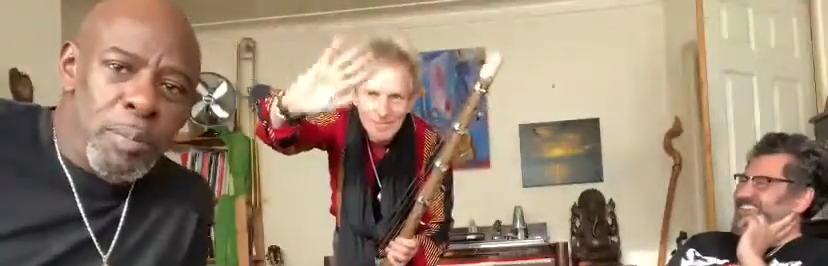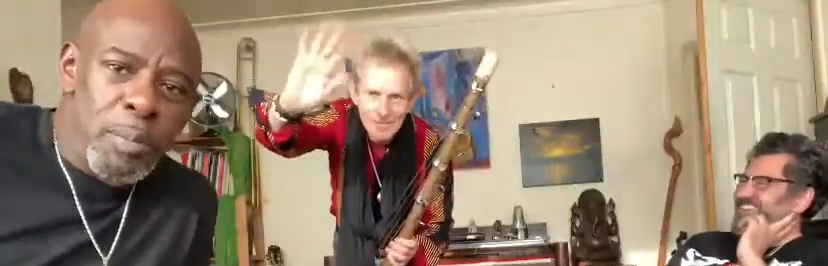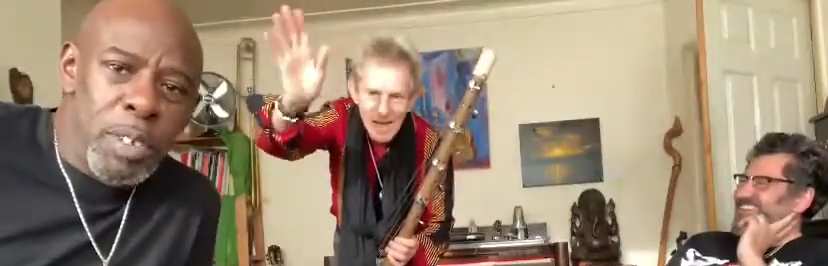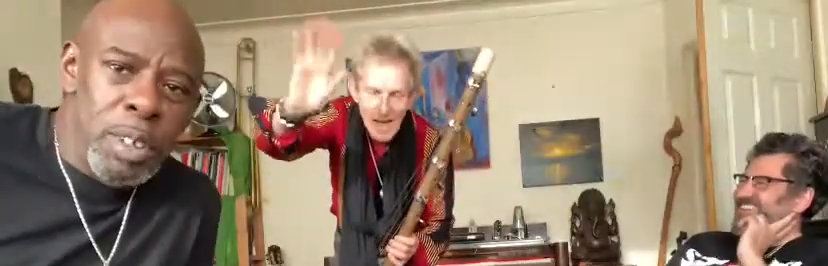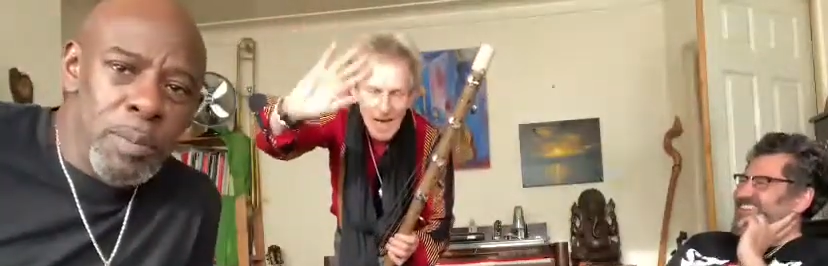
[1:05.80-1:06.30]

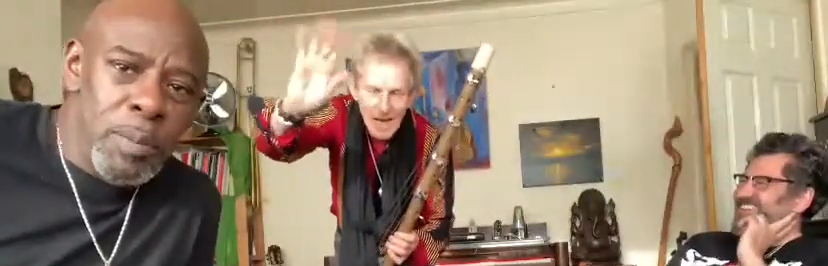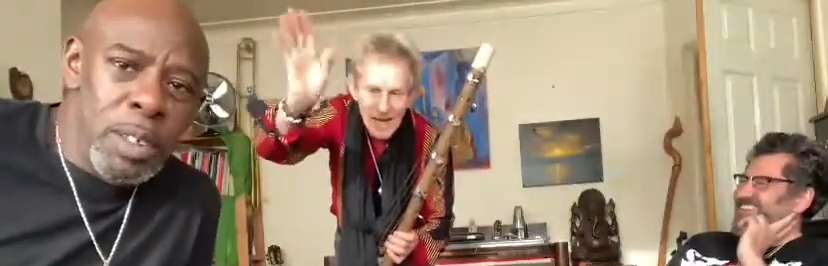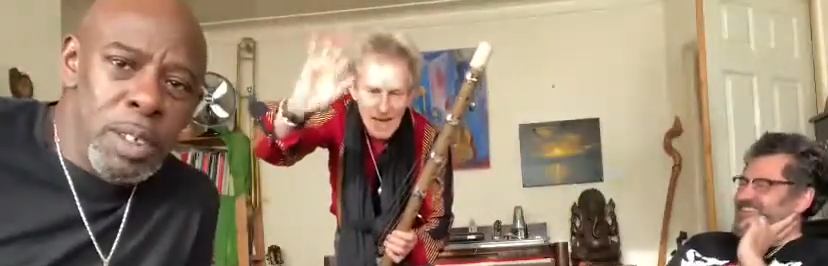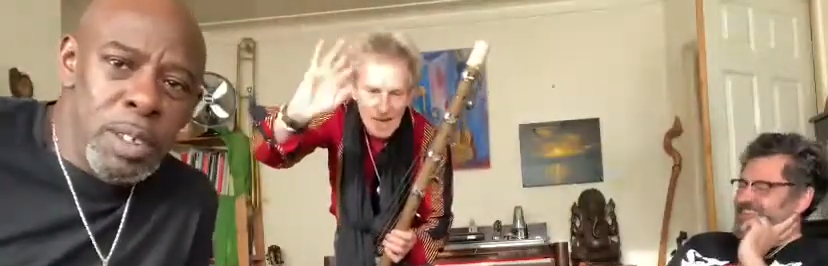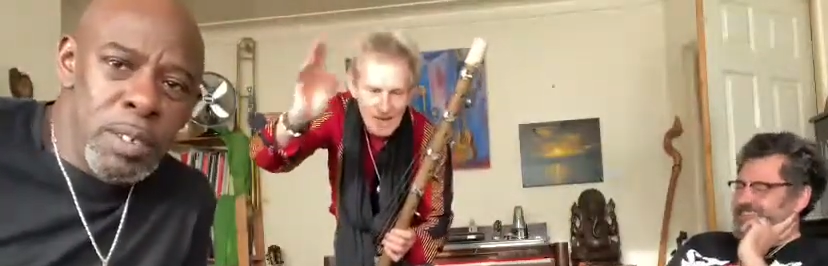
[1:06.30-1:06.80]
Speaker 1: Hi,
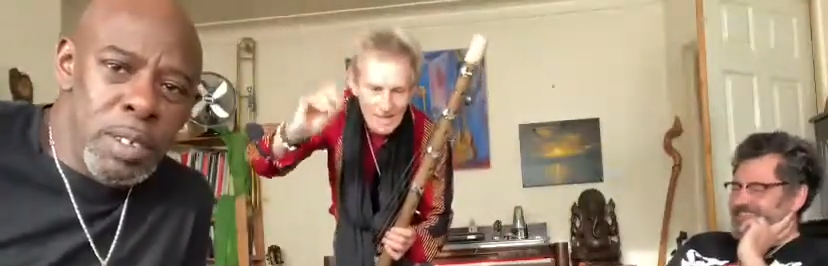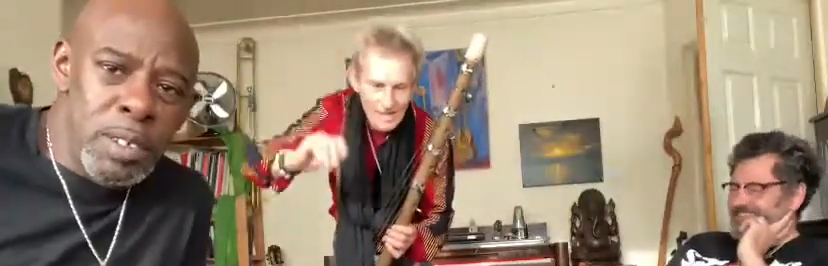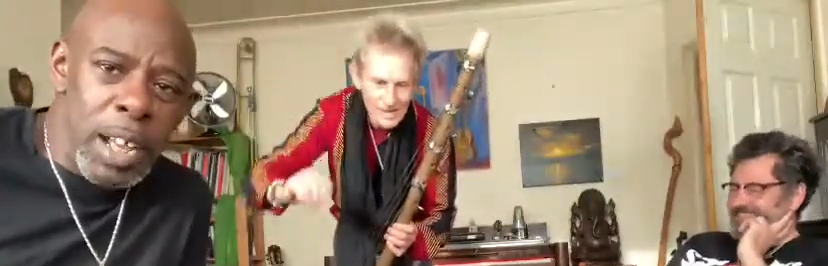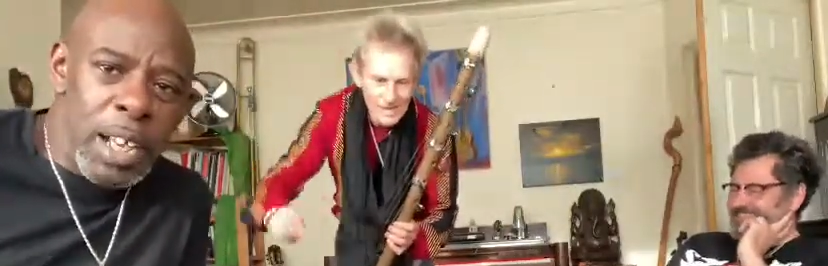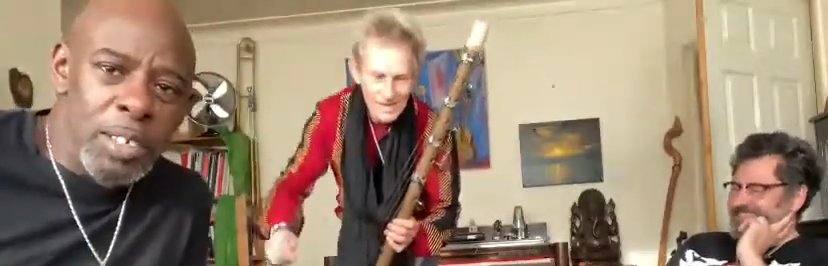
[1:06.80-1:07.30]
guys.
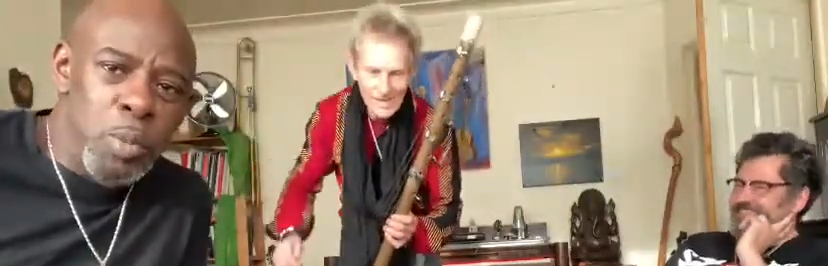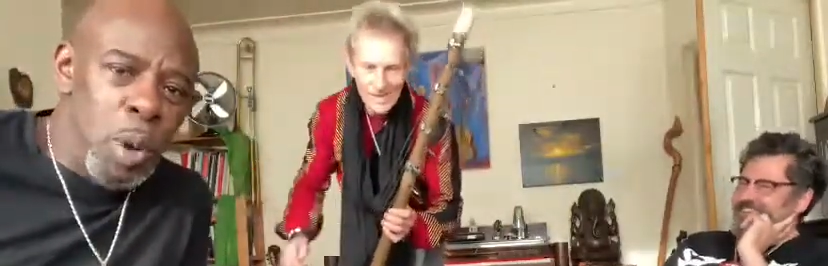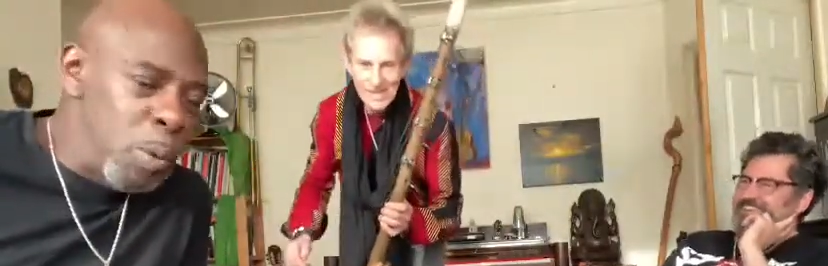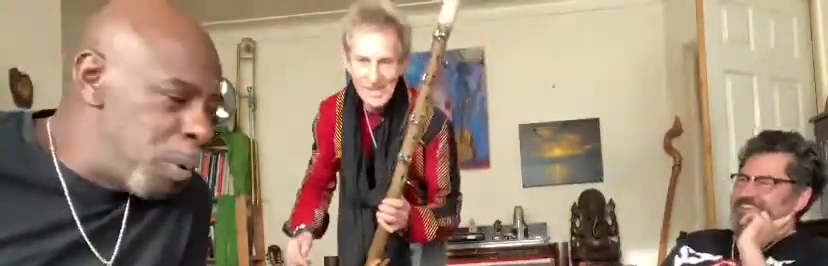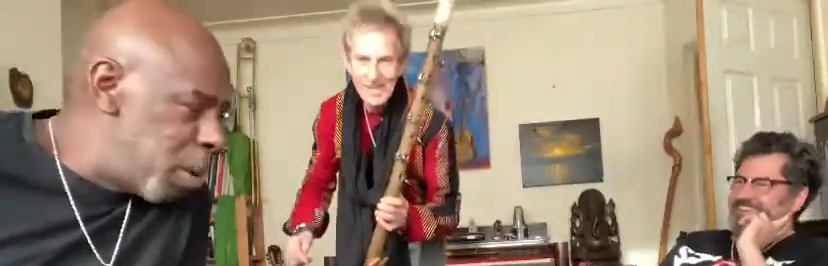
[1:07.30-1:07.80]
That's what we
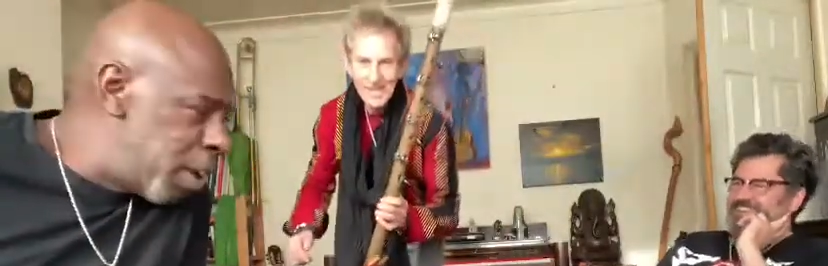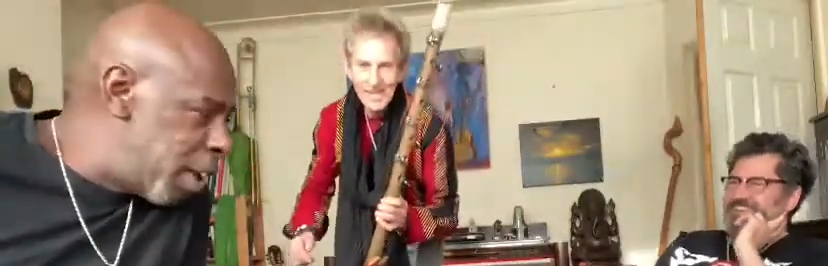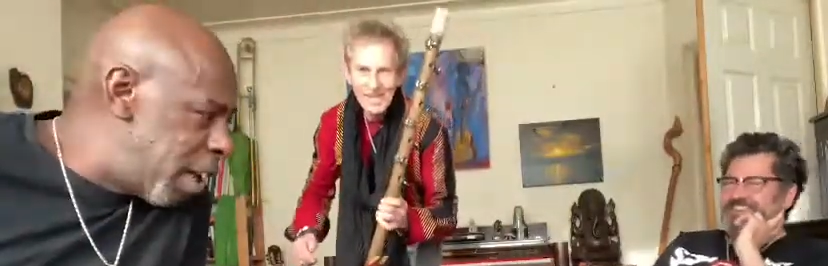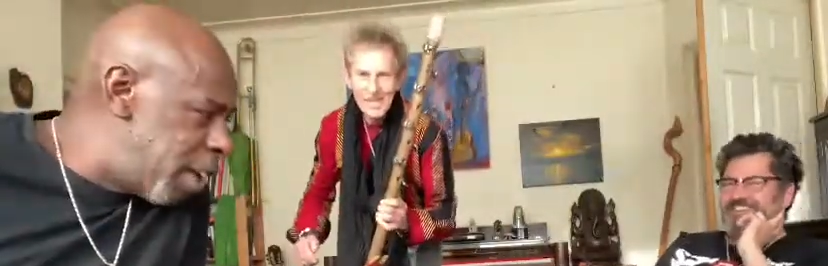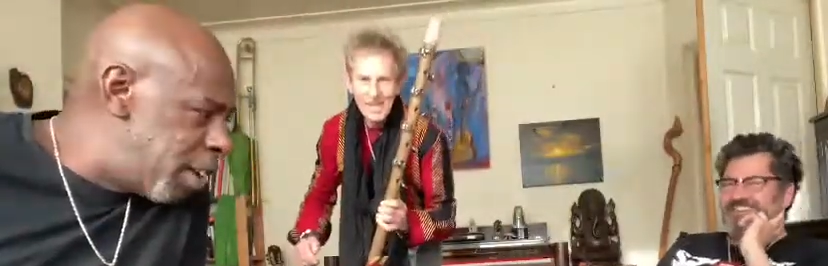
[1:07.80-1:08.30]
want to
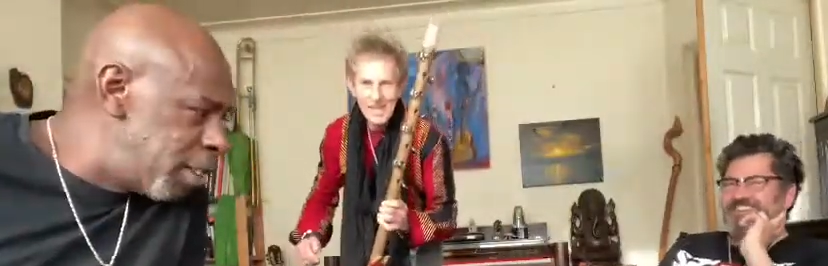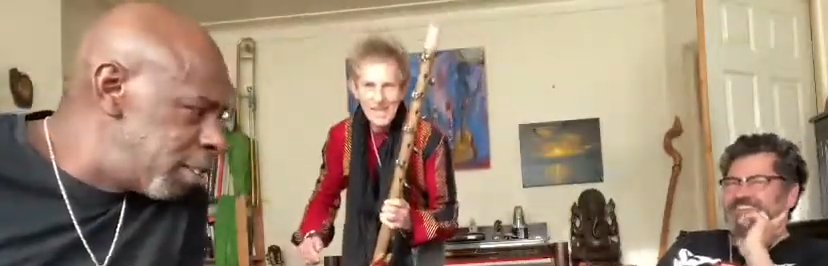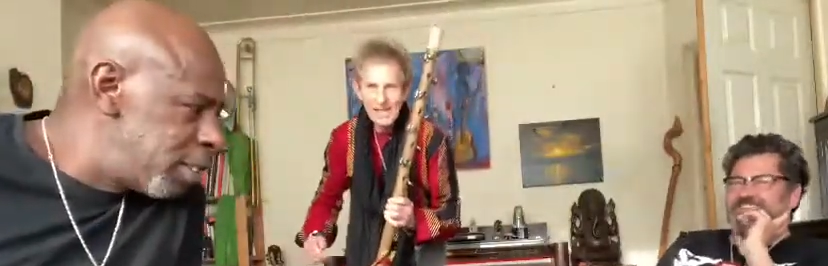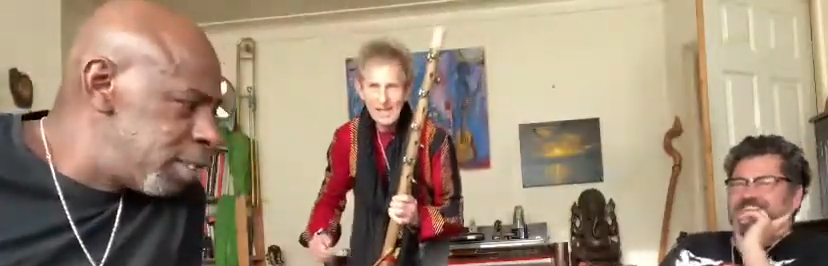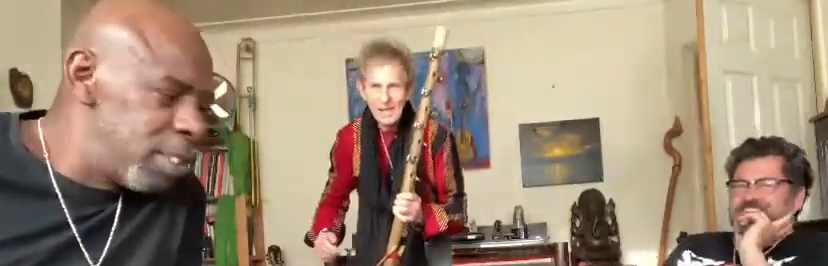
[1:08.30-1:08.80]
hear.
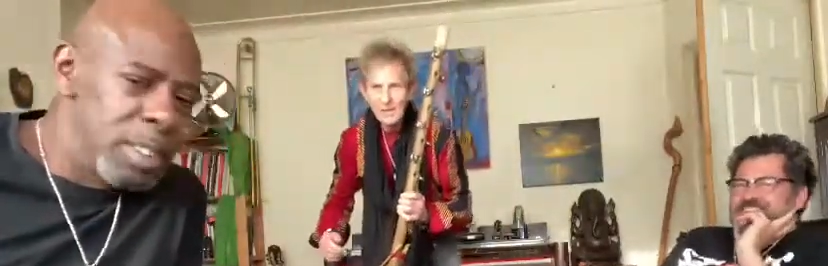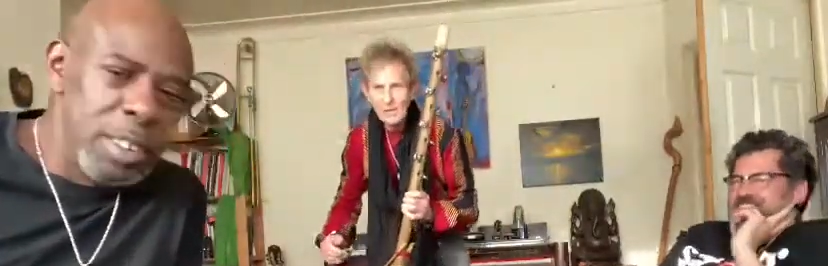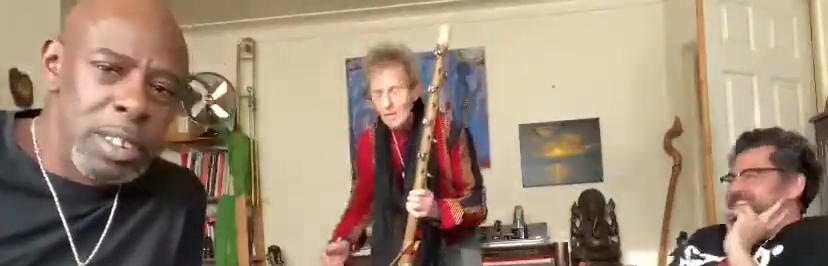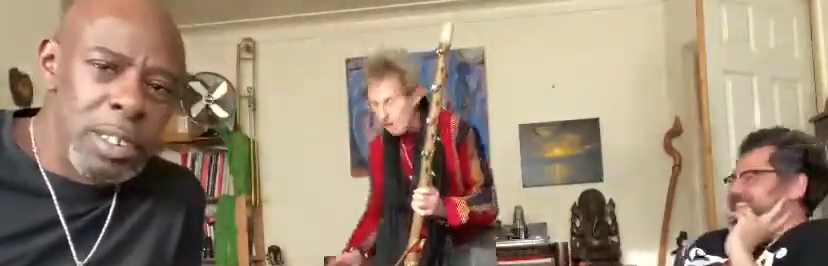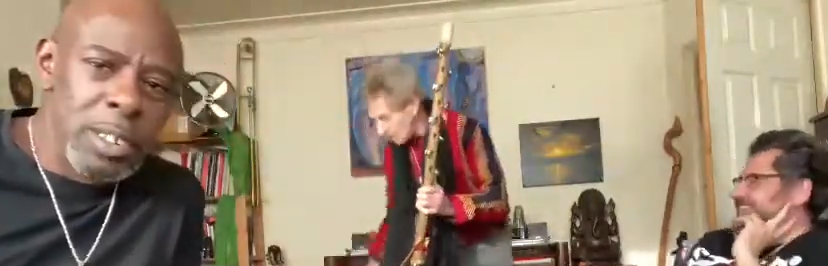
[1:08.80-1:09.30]
Would you like